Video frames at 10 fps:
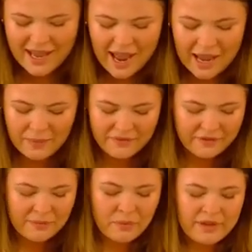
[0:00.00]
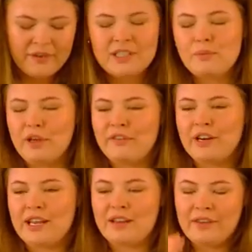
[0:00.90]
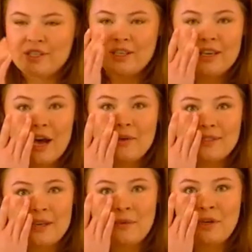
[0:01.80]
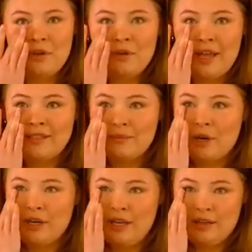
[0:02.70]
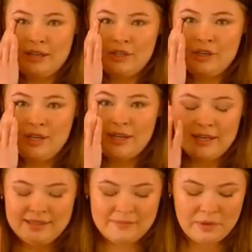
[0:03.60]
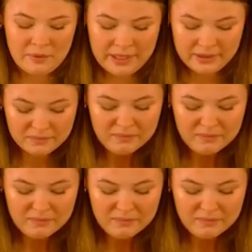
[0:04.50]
I went from boyfriend to boyfriend and eventually got with someone who liked to party and drink and smoke weed.